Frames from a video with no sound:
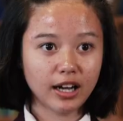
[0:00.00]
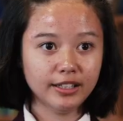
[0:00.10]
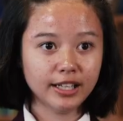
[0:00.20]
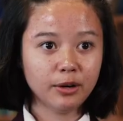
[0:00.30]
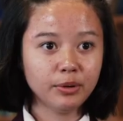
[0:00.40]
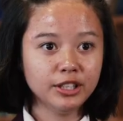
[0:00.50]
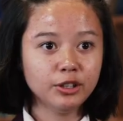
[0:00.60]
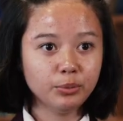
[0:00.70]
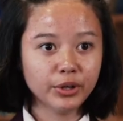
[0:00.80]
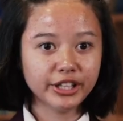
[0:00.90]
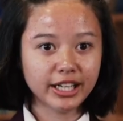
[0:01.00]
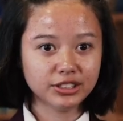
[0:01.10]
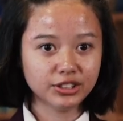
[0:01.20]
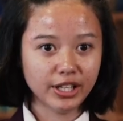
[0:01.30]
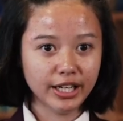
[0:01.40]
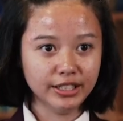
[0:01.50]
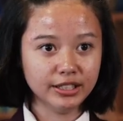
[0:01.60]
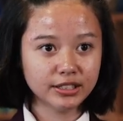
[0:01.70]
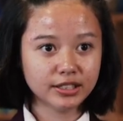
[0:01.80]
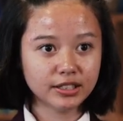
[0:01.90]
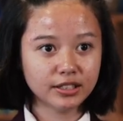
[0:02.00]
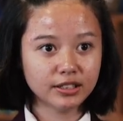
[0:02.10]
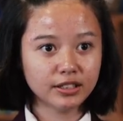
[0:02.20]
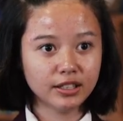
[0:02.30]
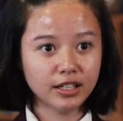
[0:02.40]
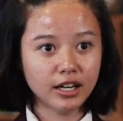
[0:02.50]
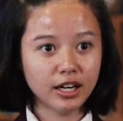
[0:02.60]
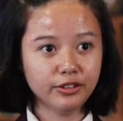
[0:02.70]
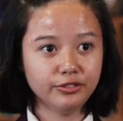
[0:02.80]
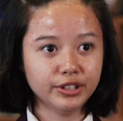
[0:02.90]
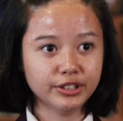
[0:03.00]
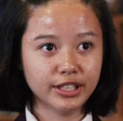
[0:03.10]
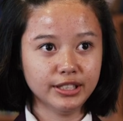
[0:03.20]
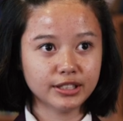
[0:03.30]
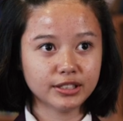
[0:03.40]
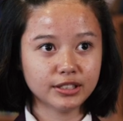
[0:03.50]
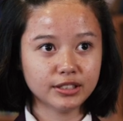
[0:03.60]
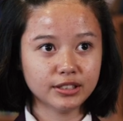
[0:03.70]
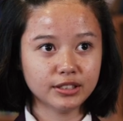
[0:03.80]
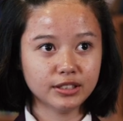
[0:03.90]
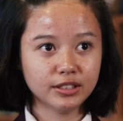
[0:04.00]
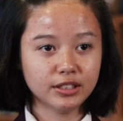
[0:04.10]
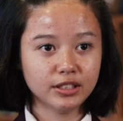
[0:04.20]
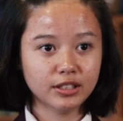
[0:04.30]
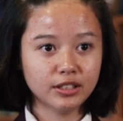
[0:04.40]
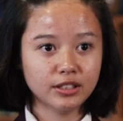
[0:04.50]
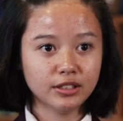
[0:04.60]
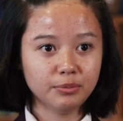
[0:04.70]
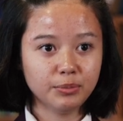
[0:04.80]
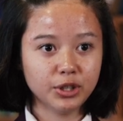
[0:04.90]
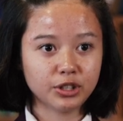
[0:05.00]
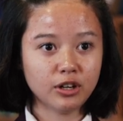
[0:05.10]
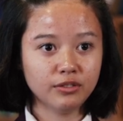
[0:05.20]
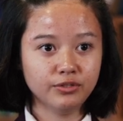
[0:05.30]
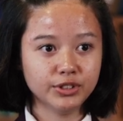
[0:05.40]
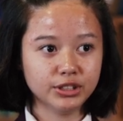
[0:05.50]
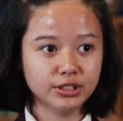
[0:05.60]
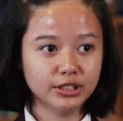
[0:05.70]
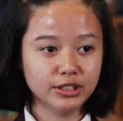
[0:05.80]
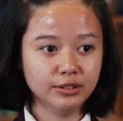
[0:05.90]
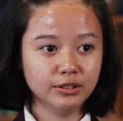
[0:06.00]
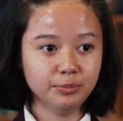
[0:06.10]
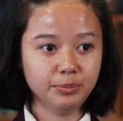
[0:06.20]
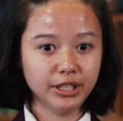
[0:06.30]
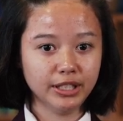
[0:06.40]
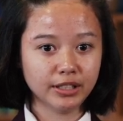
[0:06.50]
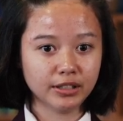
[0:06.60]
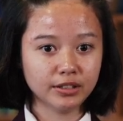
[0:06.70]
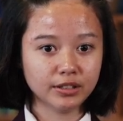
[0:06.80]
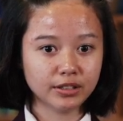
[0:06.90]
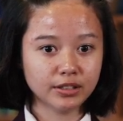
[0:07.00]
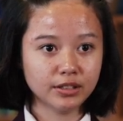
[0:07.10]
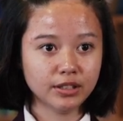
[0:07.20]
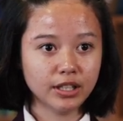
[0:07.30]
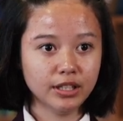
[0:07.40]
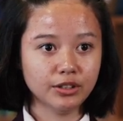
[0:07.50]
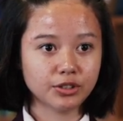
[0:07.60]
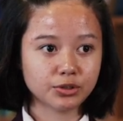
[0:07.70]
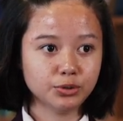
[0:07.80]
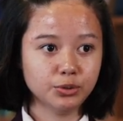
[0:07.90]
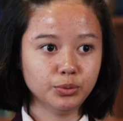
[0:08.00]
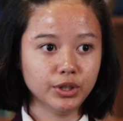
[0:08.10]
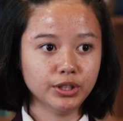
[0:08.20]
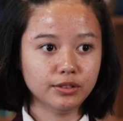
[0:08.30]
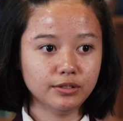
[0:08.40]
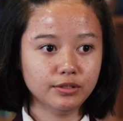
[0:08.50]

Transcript: Now I know what that's like. I feel like more confident in being in the school with